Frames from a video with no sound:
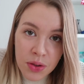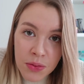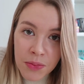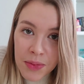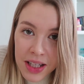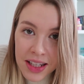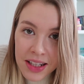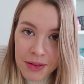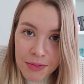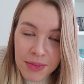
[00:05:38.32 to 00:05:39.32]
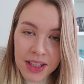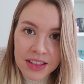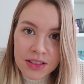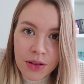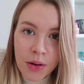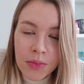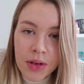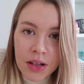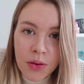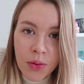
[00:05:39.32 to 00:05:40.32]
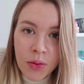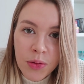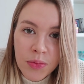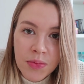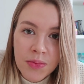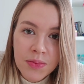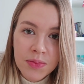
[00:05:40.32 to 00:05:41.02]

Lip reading: Jongbin, please come back home.